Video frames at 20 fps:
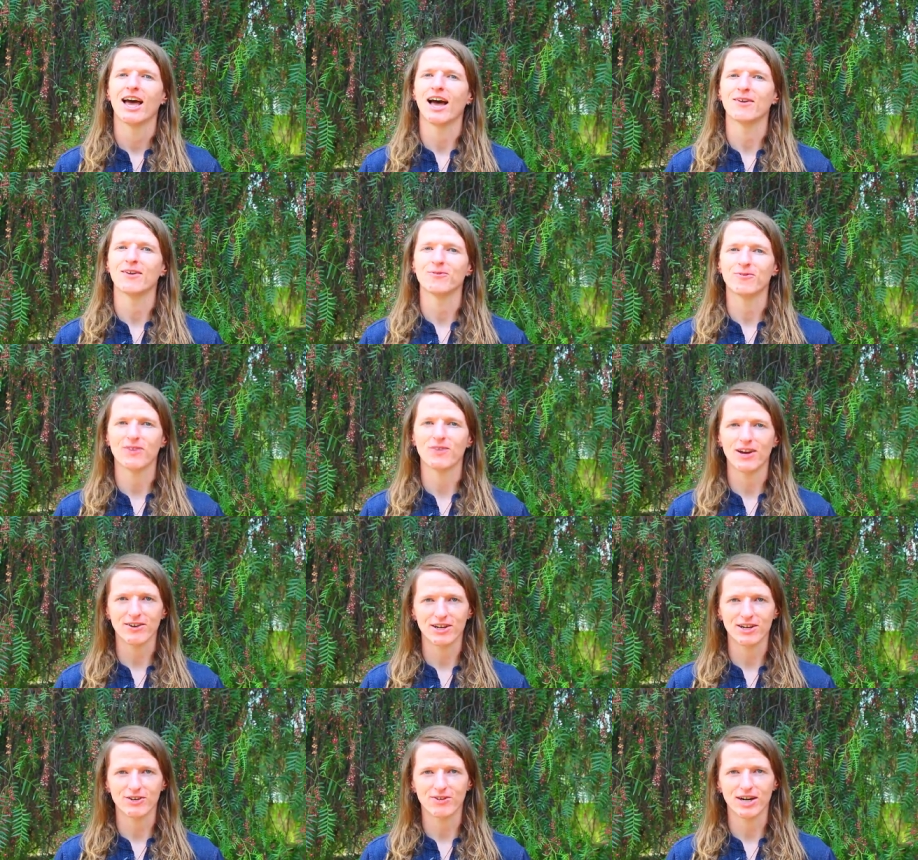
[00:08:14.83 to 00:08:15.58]
I'm
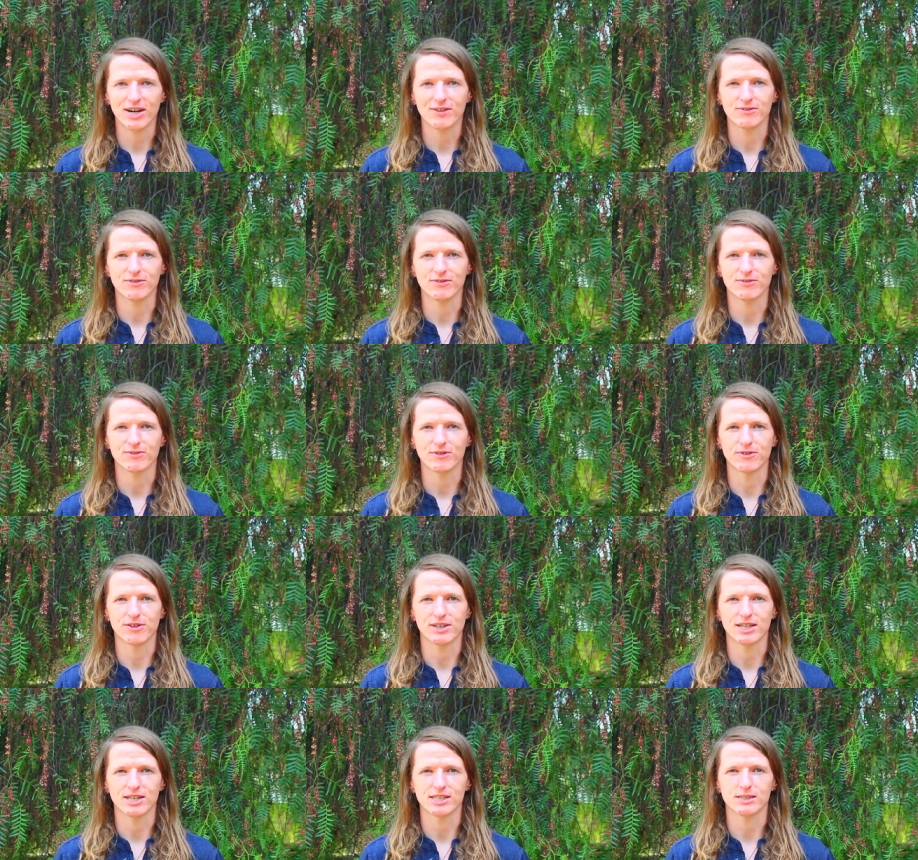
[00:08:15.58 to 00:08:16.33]
very grateful
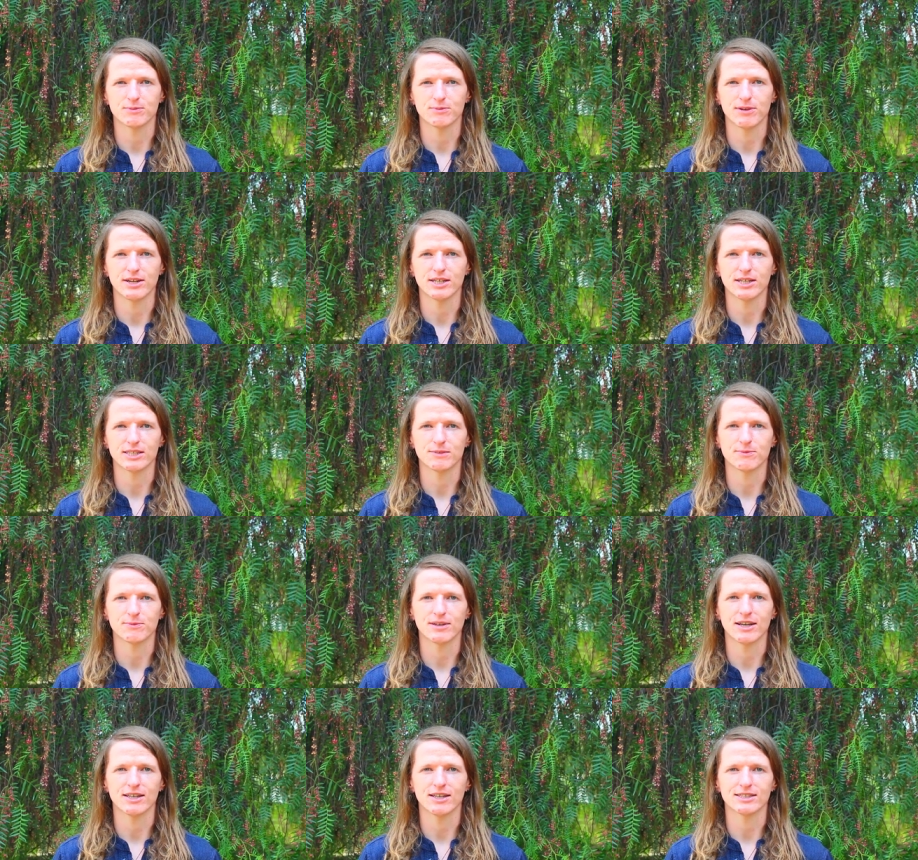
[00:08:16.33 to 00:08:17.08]
for the experience
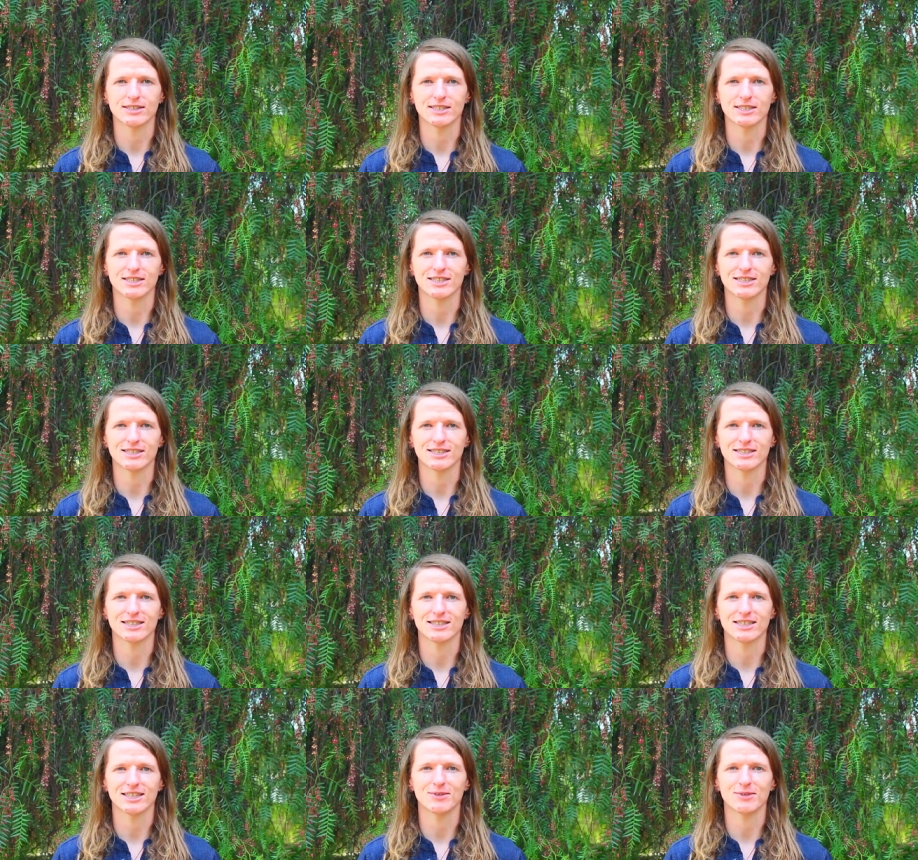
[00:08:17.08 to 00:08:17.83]
because it
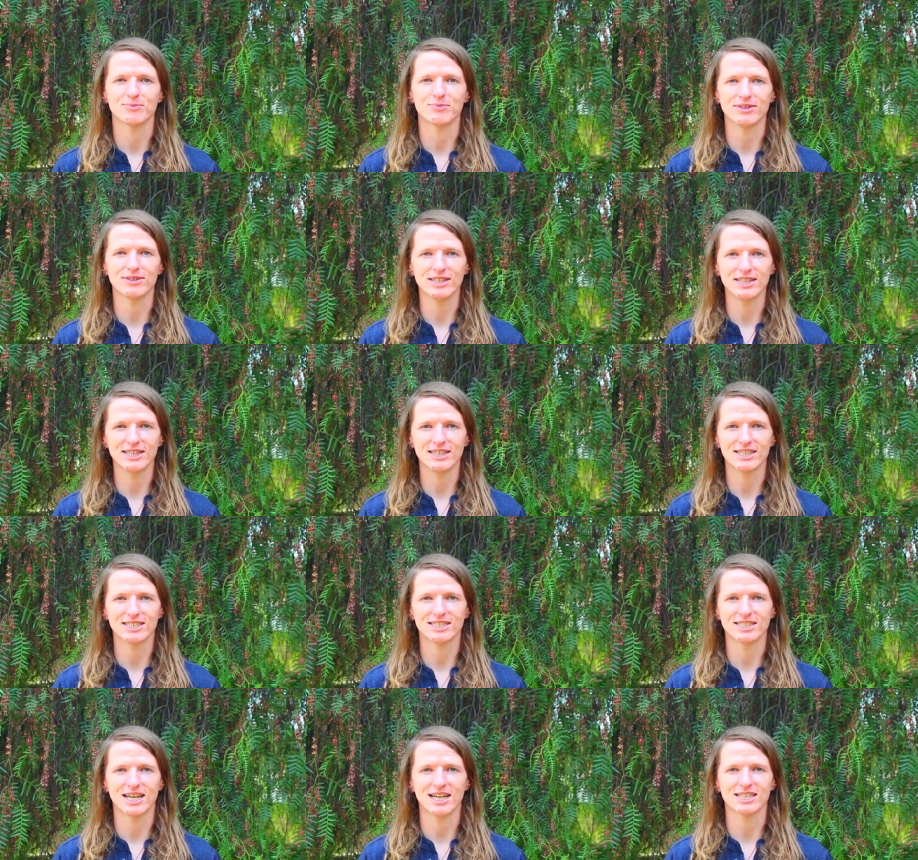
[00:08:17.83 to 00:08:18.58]
has
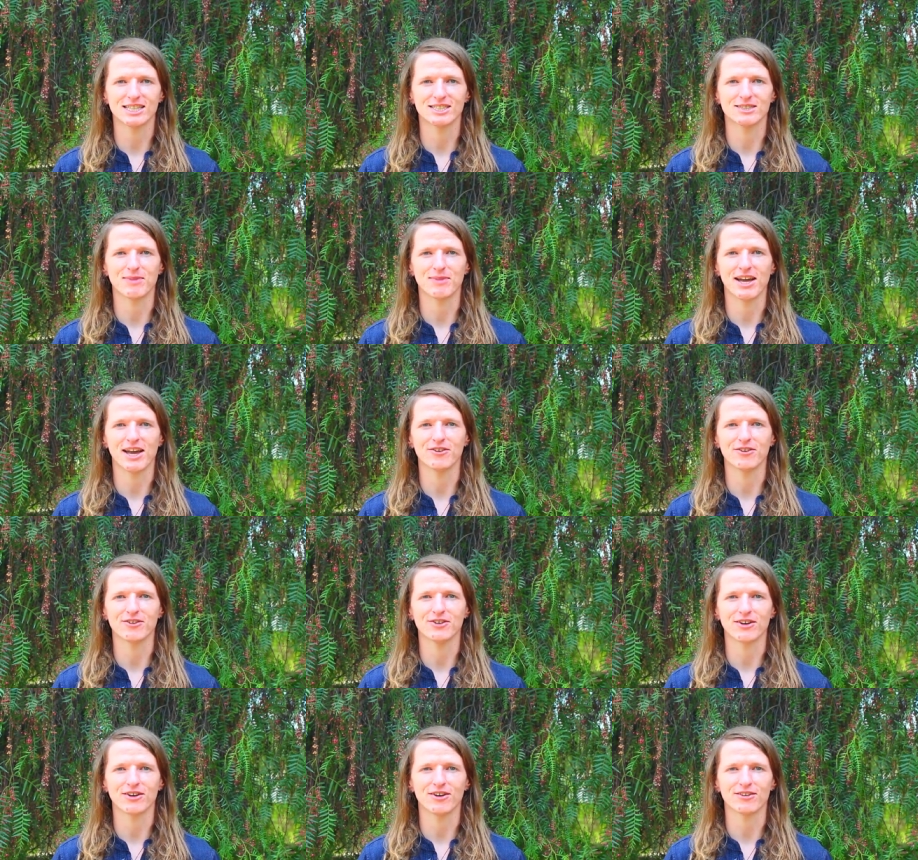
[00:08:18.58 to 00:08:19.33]
completely changed my
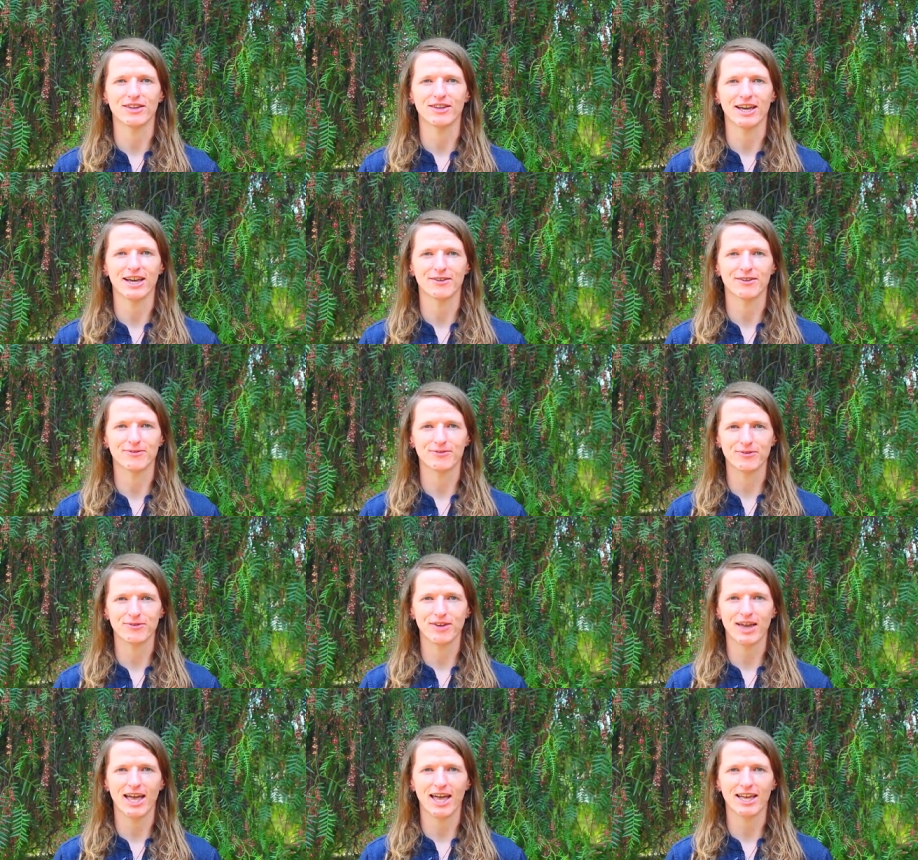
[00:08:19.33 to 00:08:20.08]
outlook on life.
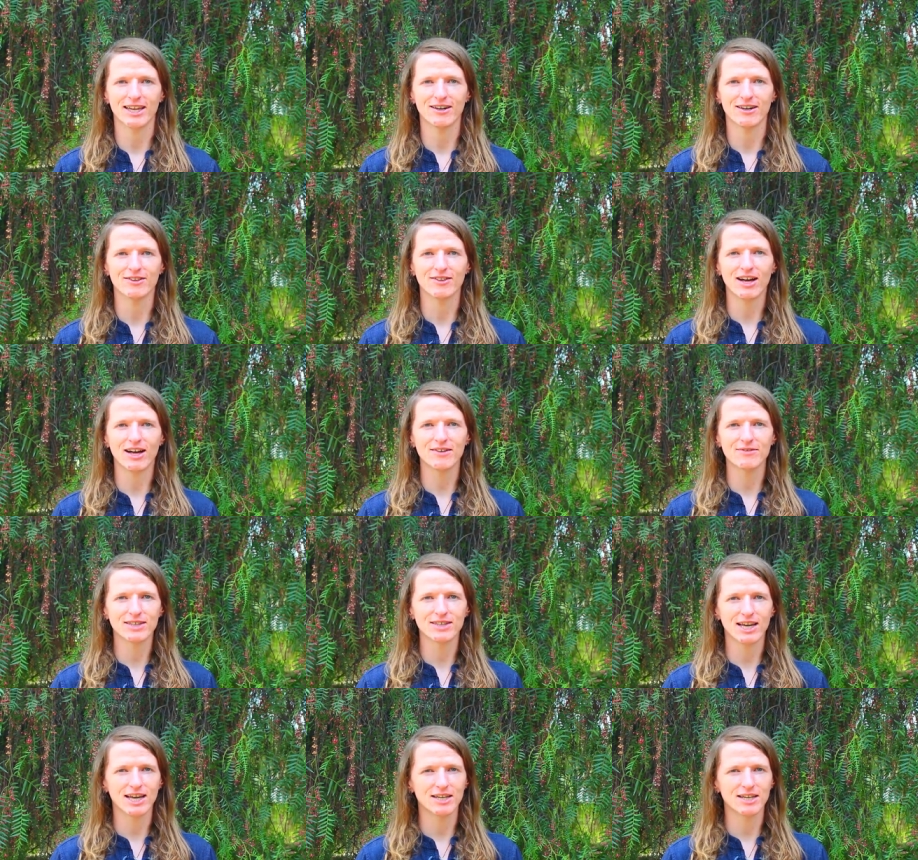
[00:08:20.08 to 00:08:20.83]
And a lot
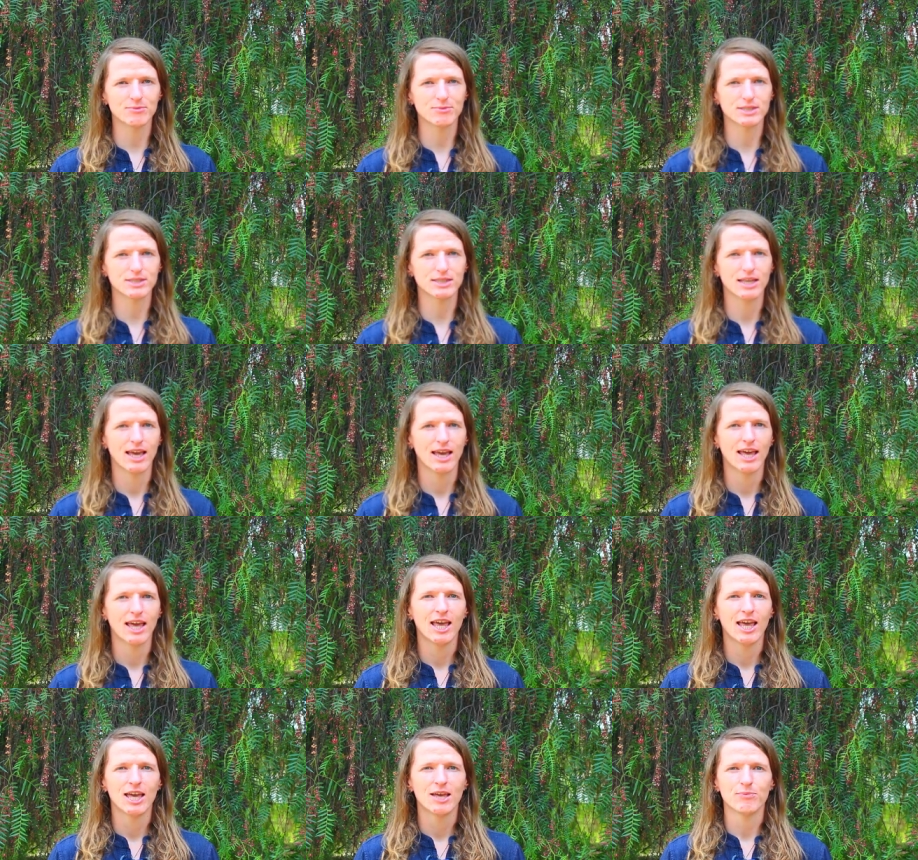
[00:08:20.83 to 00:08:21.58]
of times
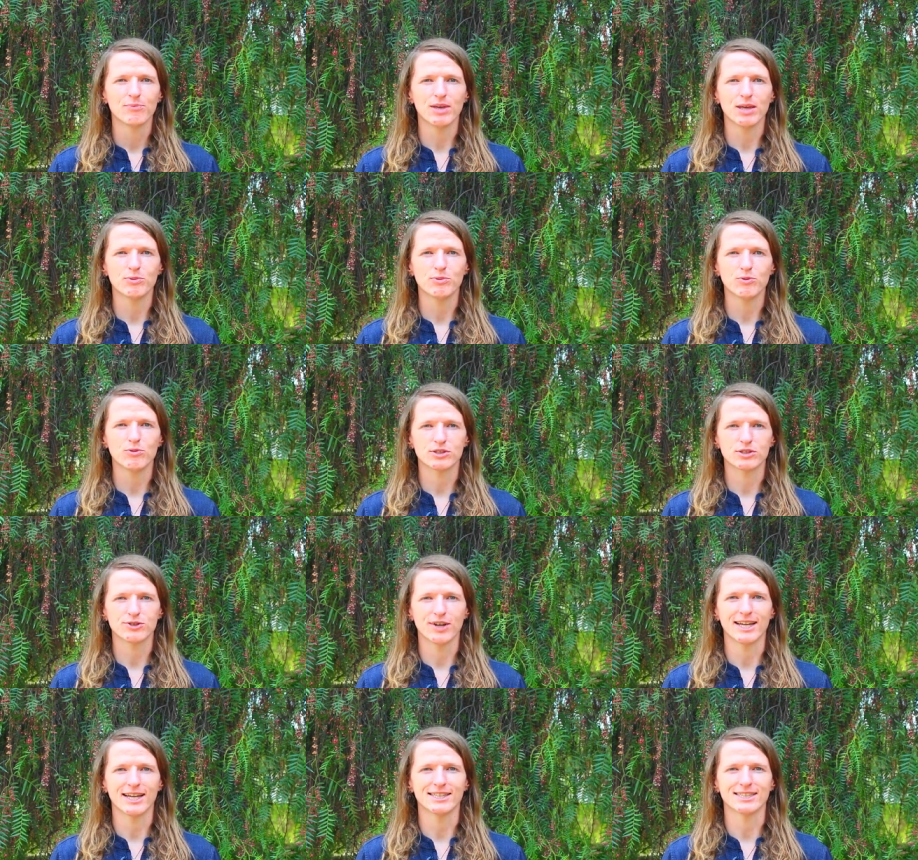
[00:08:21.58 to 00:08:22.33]
people will
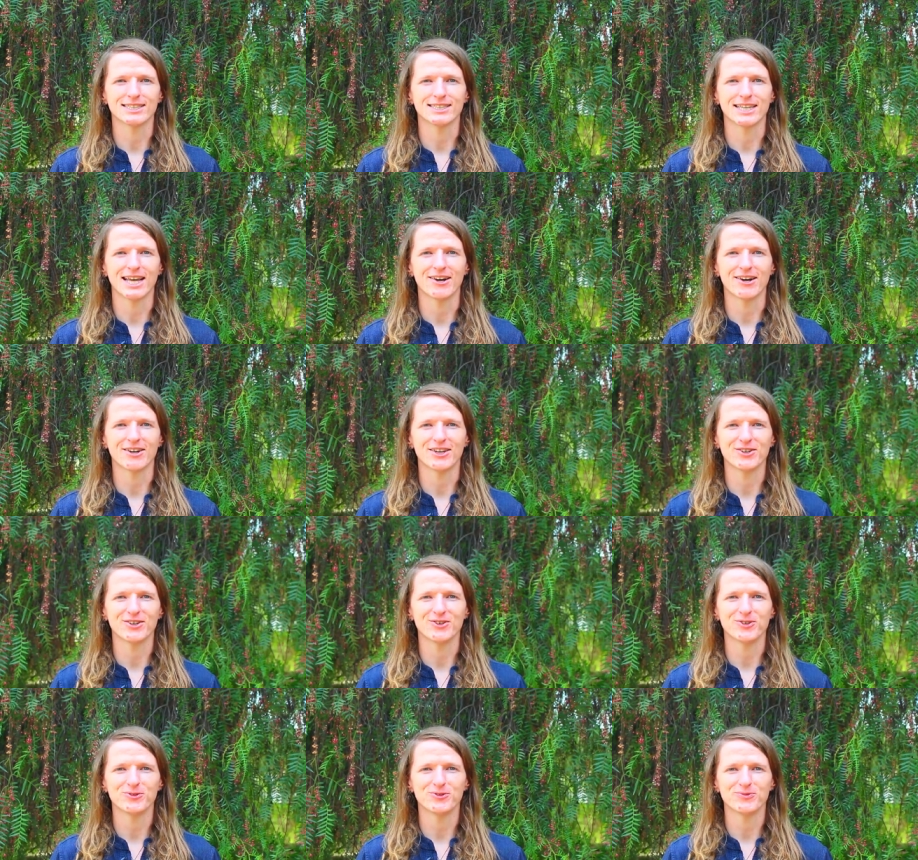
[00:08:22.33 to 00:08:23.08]
try and scare
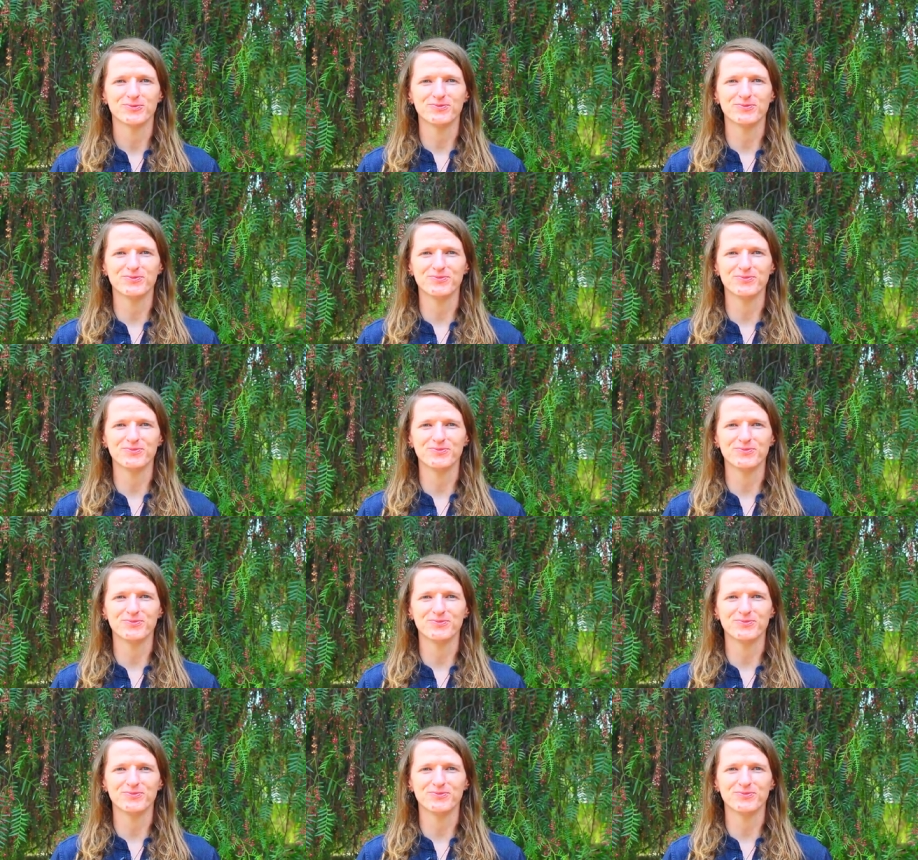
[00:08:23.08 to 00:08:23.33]
you